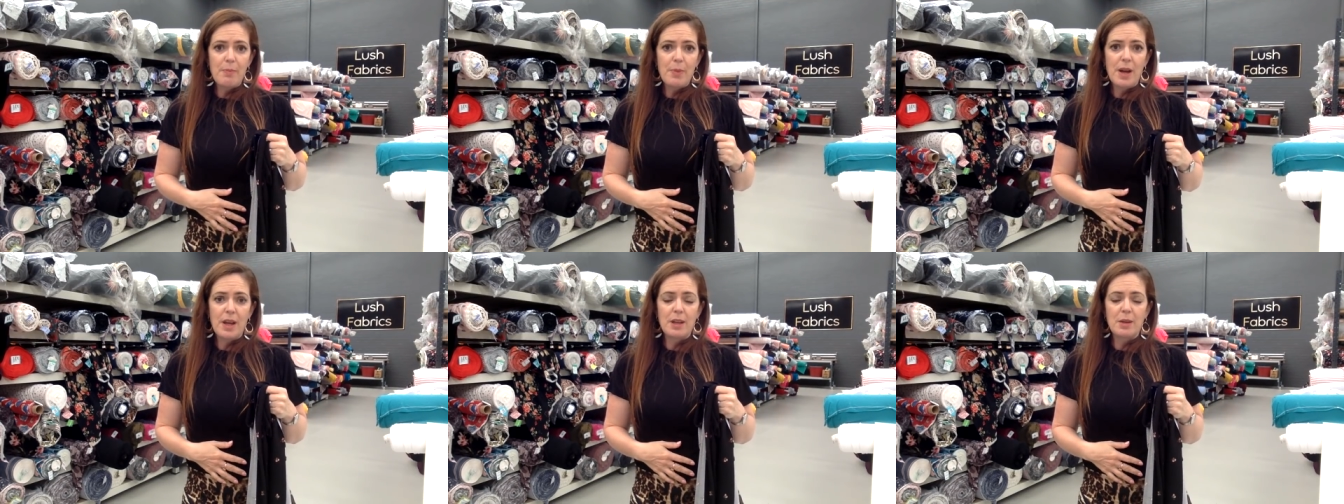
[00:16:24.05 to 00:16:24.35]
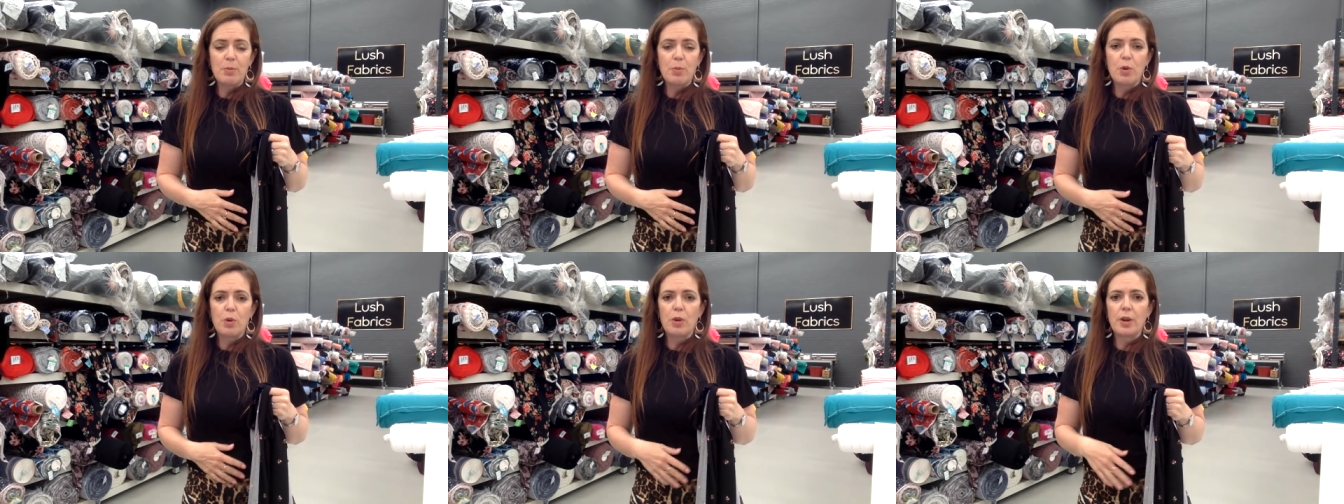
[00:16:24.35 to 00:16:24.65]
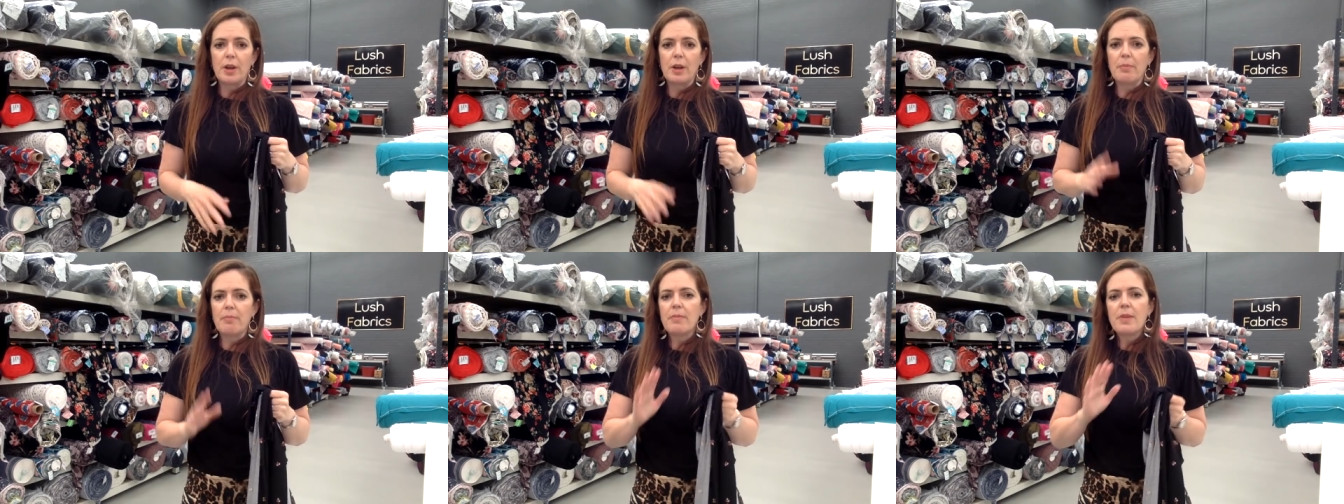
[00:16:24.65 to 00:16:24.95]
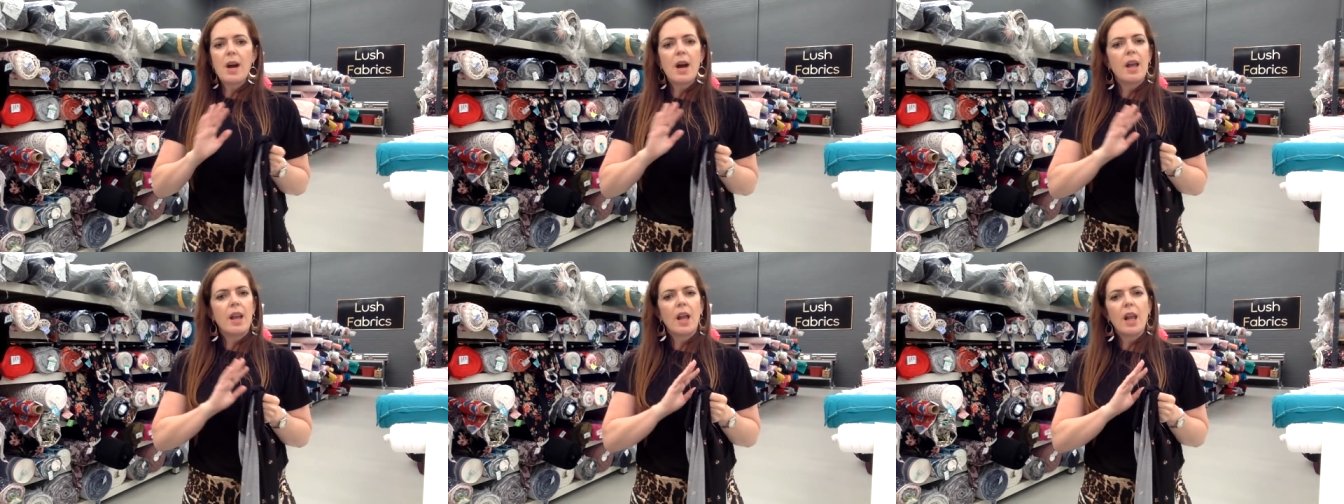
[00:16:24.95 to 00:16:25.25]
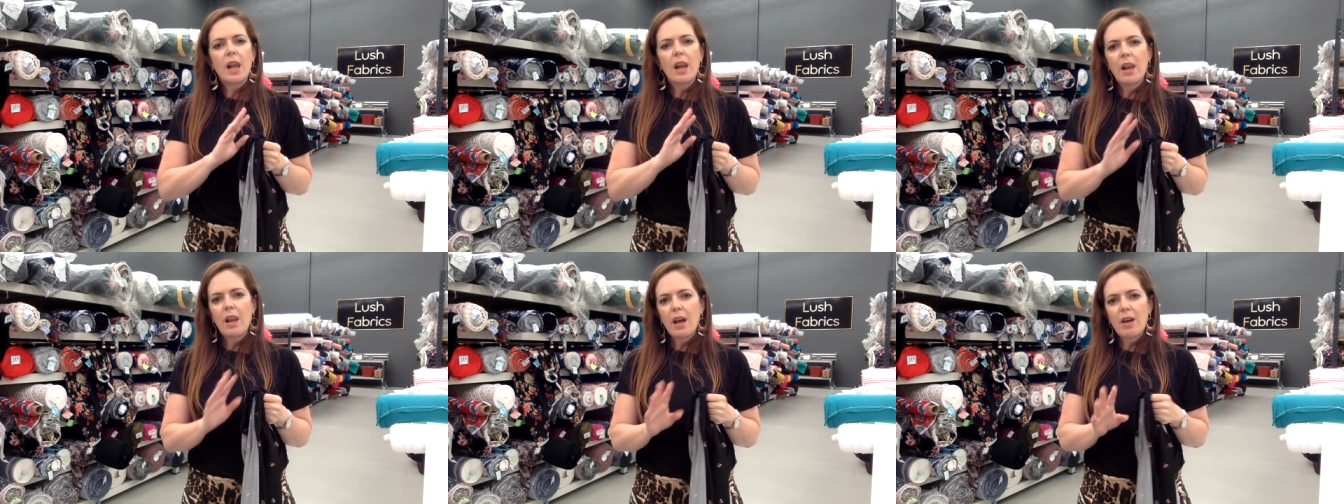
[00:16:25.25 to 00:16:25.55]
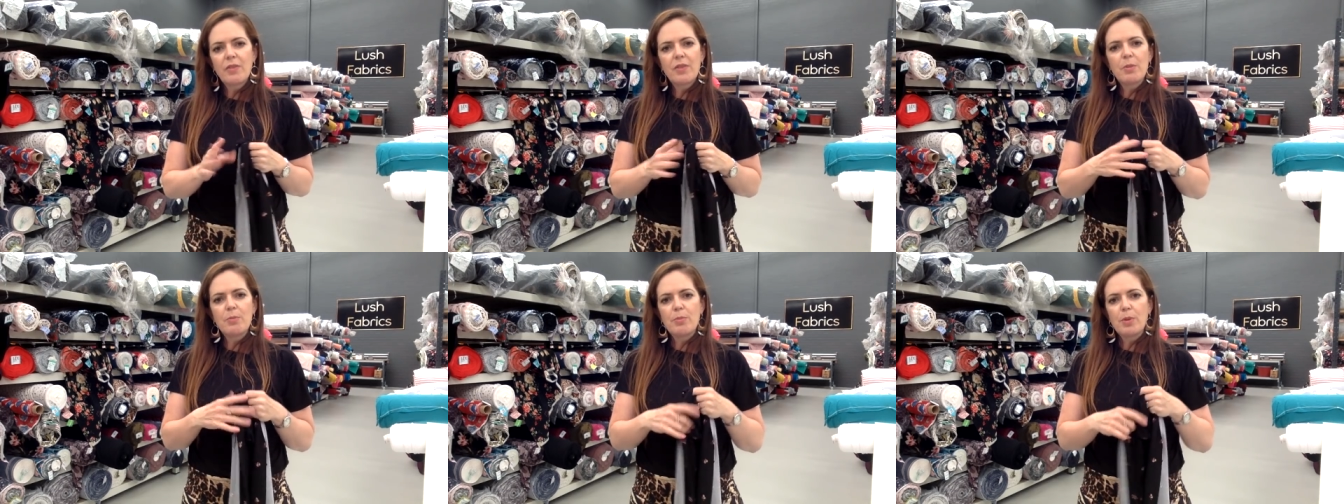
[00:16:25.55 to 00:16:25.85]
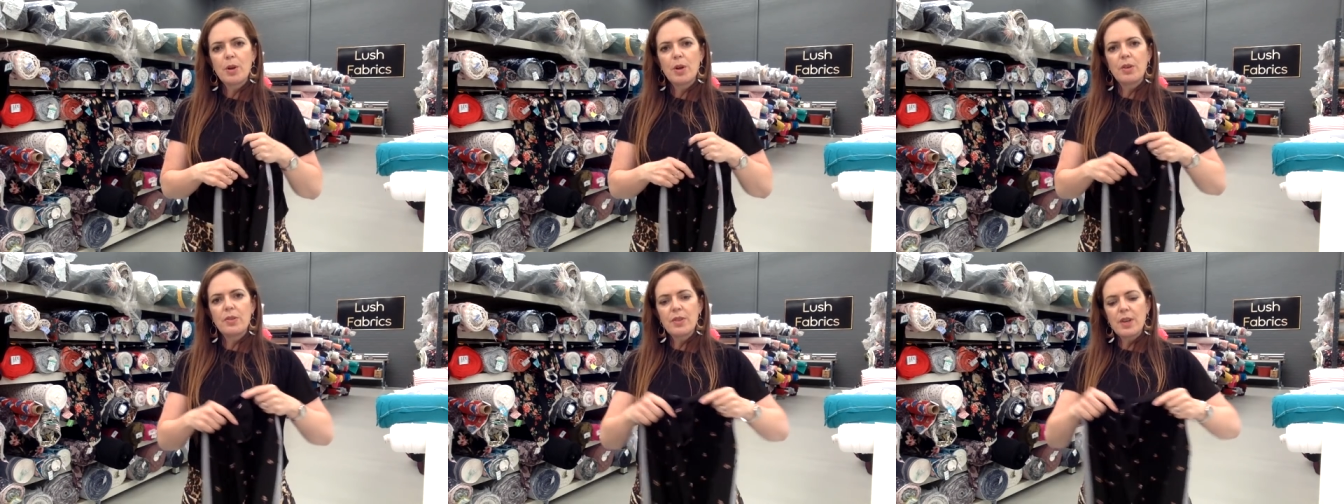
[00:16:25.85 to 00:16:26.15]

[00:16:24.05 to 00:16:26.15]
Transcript: Pattern Emporium, and I love them both.